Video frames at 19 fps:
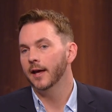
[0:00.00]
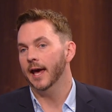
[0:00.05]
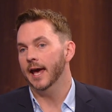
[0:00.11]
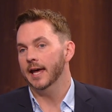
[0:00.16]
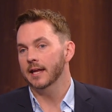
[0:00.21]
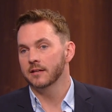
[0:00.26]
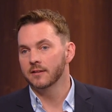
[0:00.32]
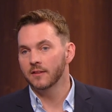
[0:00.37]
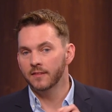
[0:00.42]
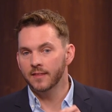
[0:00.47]

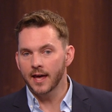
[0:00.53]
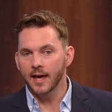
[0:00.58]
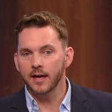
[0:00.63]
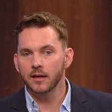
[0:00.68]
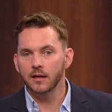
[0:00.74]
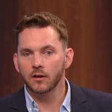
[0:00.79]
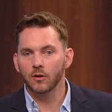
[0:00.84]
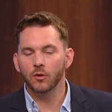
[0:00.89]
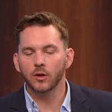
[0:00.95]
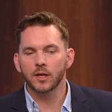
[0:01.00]
And
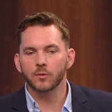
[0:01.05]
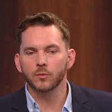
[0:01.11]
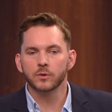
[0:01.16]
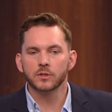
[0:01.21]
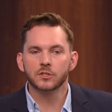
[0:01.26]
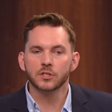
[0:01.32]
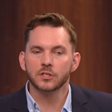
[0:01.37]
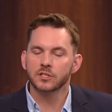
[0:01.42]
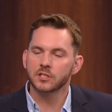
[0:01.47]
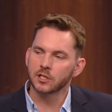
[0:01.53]
that, it
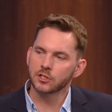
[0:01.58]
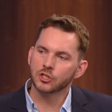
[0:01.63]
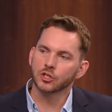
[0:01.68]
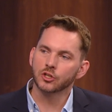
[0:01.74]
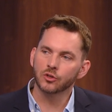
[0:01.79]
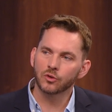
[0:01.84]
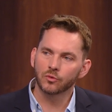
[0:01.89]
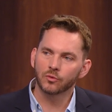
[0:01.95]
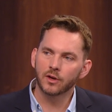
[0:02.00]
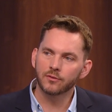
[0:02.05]
was just such a
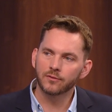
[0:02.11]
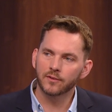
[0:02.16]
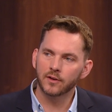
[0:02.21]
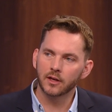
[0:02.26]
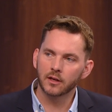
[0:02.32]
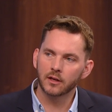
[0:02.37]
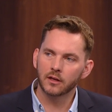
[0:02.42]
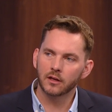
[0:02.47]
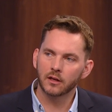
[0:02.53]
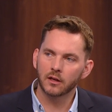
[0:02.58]

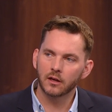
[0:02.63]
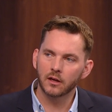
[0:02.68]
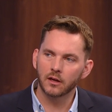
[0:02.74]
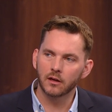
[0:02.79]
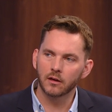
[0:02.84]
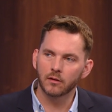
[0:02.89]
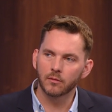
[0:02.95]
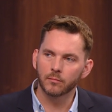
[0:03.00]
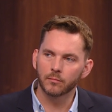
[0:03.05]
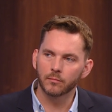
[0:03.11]
horrific
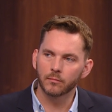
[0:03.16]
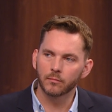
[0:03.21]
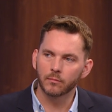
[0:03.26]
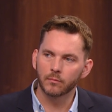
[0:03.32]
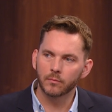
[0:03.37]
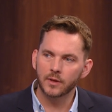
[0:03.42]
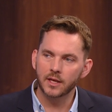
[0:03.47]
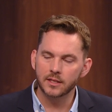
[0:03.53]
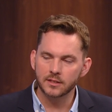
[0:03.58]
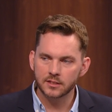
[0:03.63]
um,
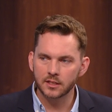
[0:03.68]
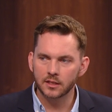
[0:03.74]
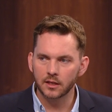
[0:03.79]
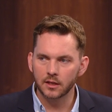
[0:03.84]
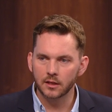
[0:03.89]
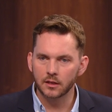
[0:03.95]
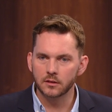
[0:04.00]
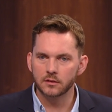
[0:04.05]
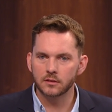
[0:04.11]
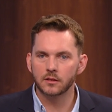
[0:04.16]

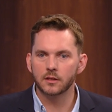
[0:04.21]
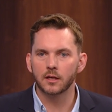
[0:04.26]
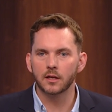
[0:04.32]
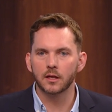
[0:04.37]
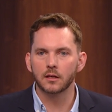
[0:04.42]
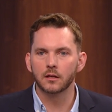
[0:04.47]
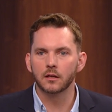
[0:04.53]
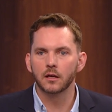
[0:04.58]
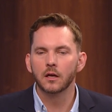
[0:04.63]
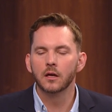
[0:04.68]
incident that
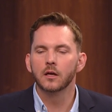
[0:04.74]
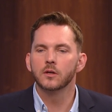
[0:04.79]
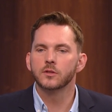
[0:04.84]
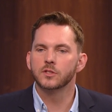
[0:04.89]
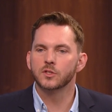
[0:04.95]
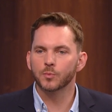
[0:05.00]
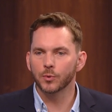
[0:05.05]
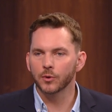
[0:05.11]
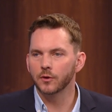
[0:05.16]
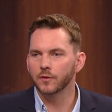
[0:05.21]
it
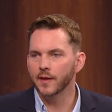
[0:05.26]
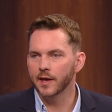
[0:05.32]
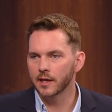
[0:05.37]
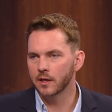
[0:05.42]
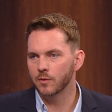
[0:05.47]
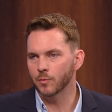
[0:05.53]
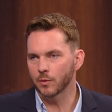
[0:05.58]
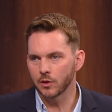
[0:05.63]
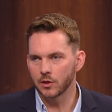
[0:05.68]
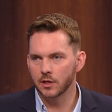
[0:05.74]
spurred that
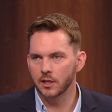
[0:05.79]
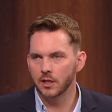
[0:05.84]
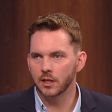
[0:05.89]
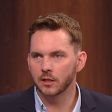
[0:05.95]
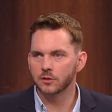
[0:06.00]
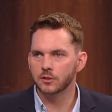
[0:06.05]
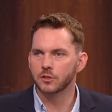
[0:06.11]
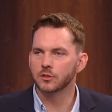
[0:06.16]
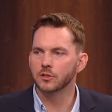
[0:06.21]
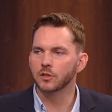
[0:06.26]
community
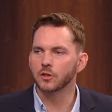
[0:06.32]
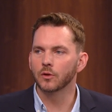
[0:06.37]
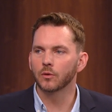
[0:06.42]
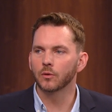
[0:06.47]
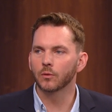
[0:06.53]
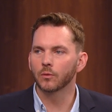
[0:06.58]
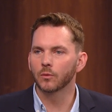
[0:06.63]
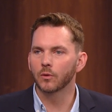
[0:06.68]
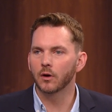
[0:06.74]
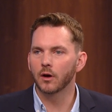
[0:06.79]
to
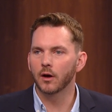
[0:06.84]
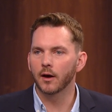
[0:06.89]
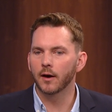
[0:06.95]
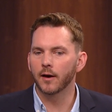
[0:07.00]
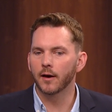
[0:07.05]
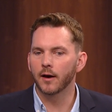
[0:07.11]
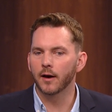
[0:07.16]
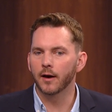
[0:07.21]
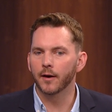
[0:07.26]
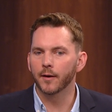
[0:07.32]
do
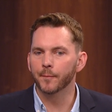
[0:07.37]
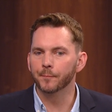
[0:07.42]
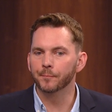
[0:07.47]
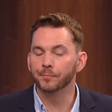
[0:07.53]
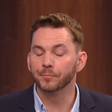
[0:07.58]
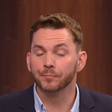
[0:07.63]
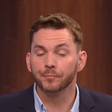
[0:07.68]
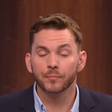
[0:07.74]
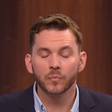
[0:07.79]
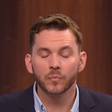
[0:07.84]
um,